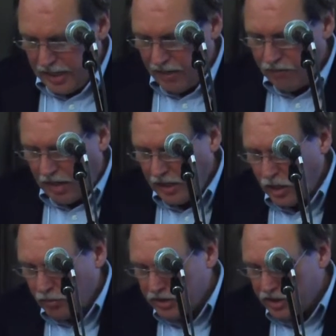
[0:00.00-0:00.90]
And finally,
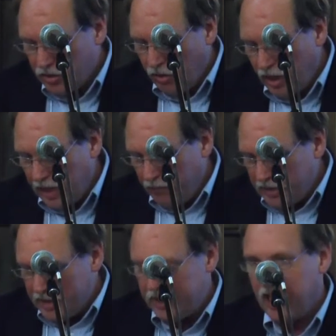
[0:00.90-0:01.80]
there was a strong
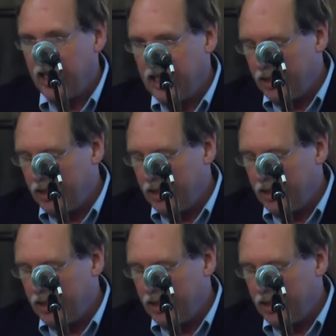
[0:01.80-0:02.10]
emphasis on